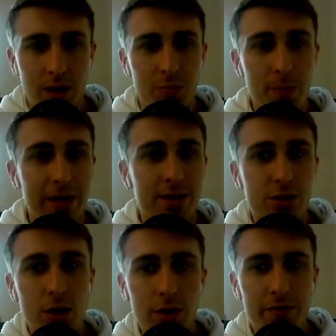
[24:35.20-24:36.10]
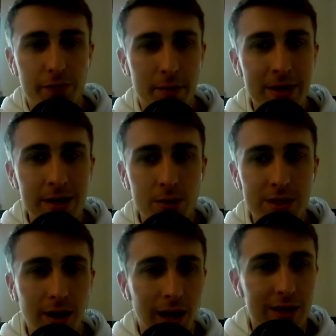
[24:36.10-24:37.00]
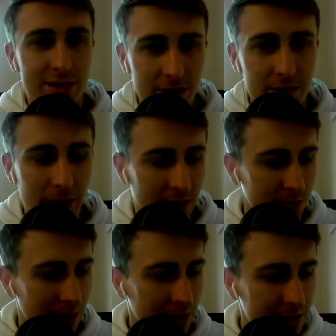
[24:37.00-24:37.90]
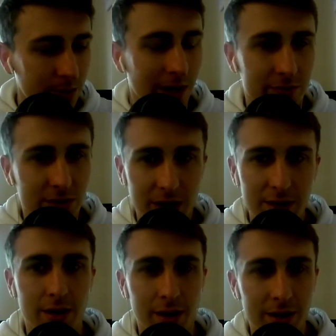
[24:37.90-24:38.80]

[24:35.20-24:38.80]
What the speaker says: But man, so if Fabinho is a class centre back as well, I do have to say that.